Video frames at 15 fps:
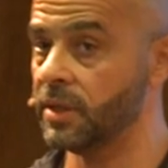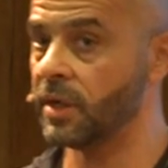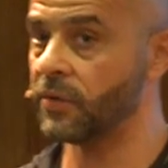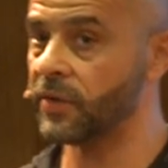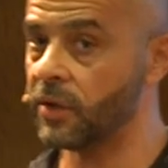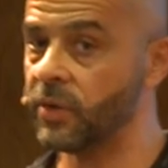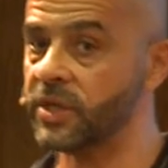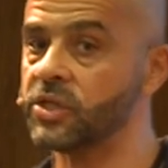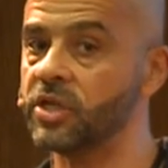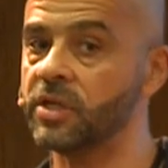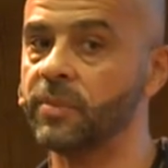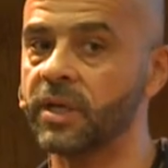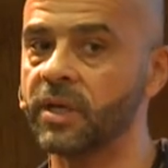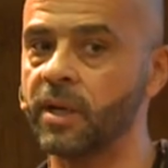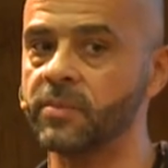Now, the question
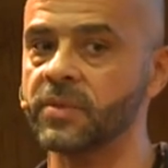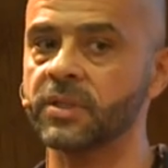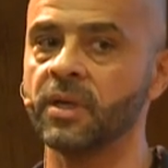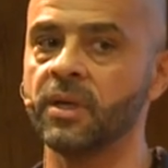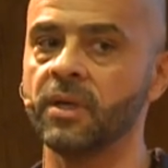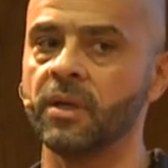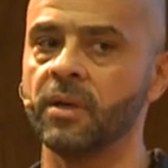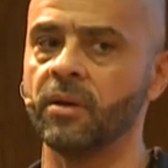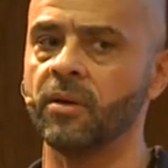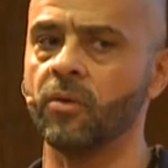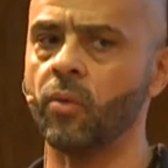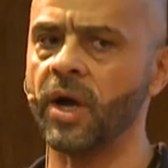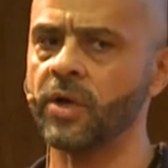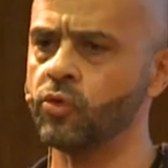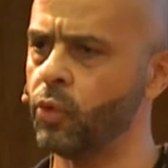becomes,
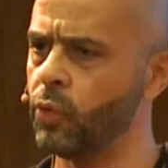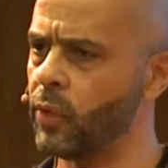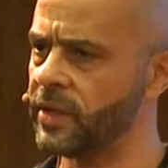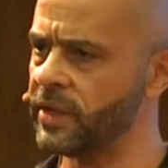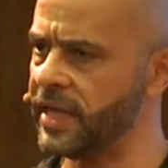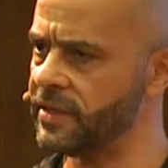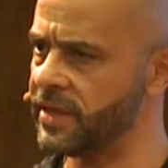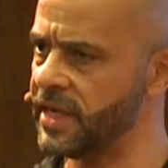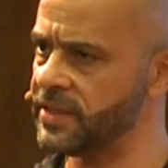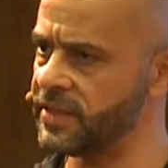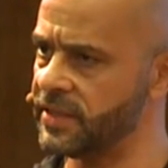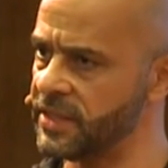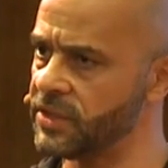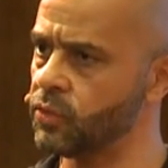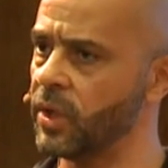why do we want to erase
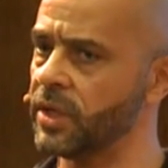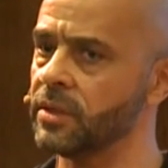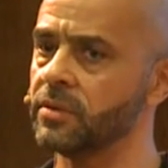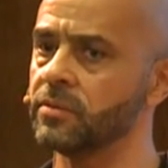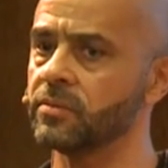this one?